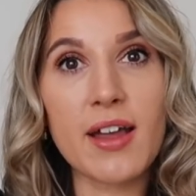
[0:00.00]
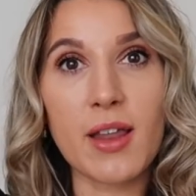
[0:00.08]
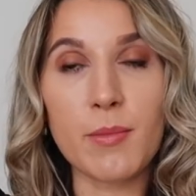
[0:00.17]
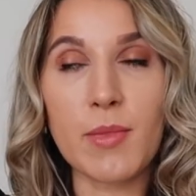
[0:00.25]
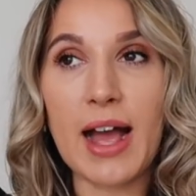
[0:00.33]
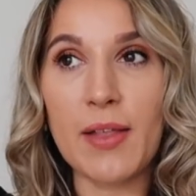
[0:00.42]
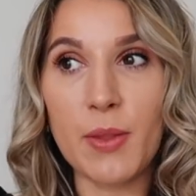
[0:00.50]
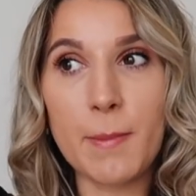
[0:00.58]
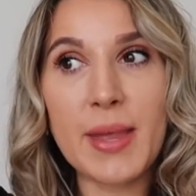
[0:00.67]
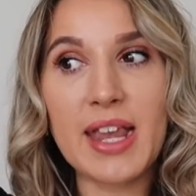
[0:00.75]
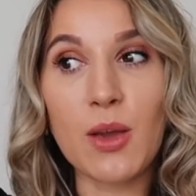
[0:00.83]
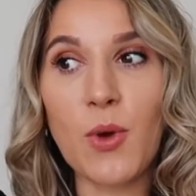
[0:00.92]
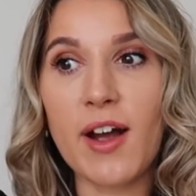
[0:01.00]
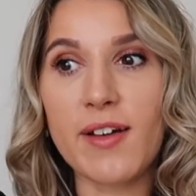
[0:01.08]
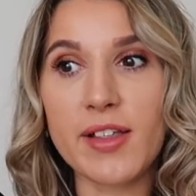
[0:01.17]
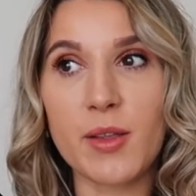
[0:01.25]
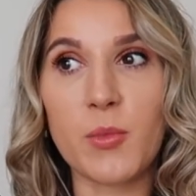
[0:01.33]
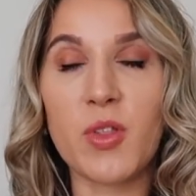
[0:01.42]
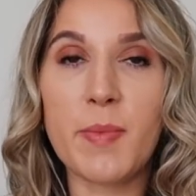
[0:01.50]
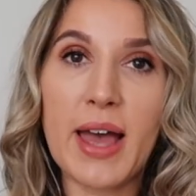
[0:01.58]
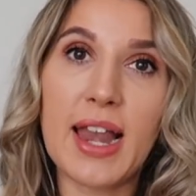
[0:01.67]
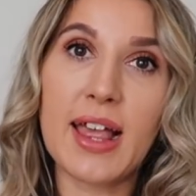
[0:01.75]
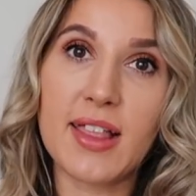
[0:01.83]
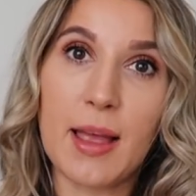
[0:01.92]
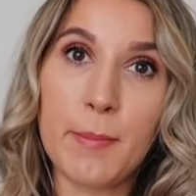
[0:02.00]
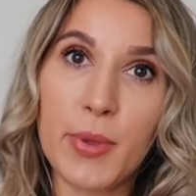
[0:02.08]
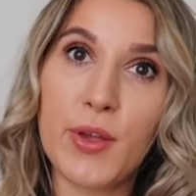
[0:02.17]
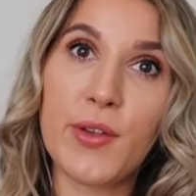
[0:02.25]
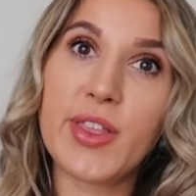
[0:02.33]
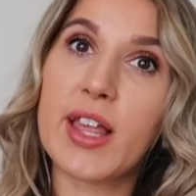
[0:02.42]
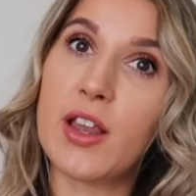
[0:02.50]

and I'm at the minute wearing them with bare legs and boots,